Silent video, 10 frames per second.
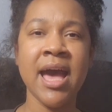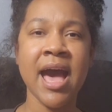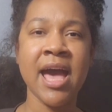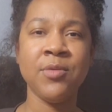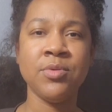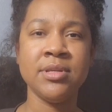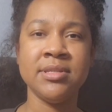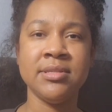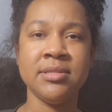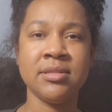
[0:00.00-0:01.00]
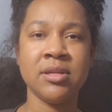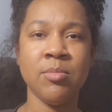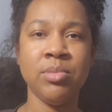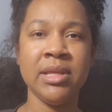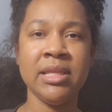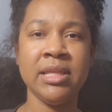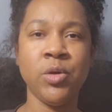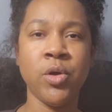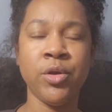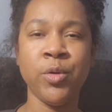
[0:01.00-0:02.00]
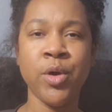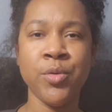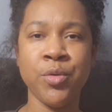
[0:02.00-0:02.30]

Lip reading: I was completely quote unquote